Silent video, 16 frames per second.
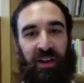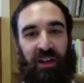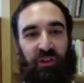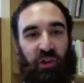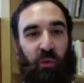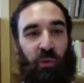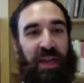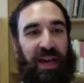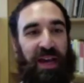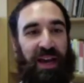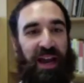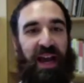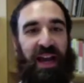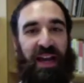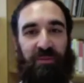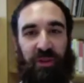drawing a
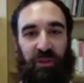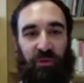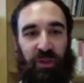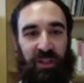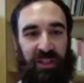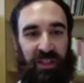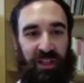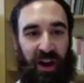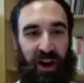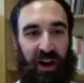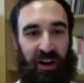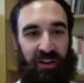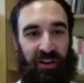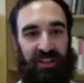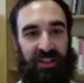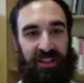line between the
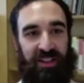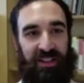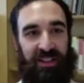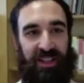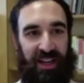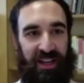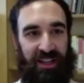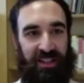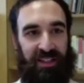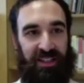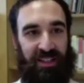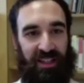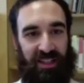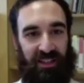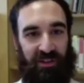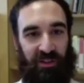art and science
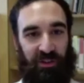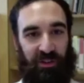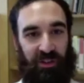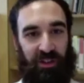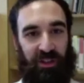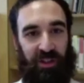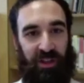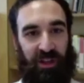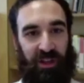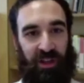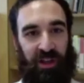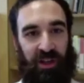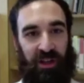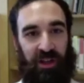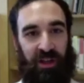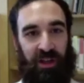is not
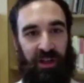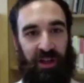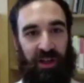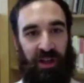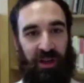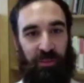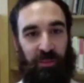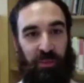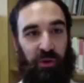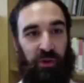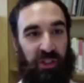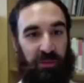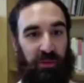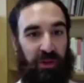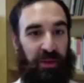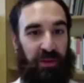
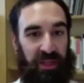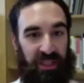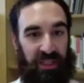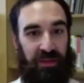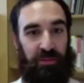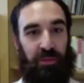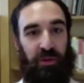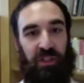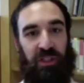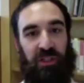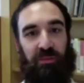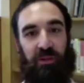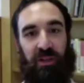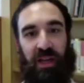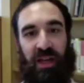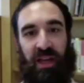possible. I mean, it's
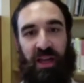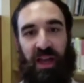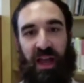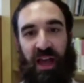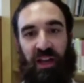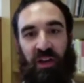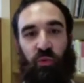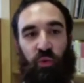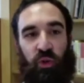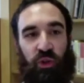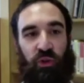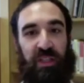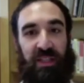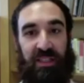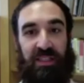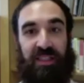impossible. And we
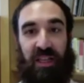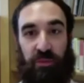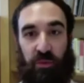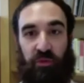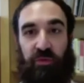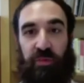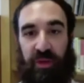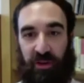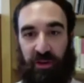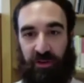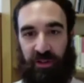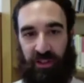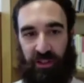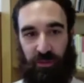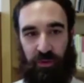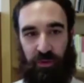should instead move beyond
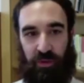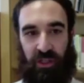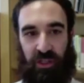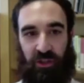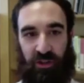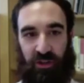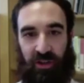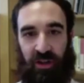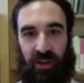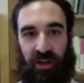this opposition.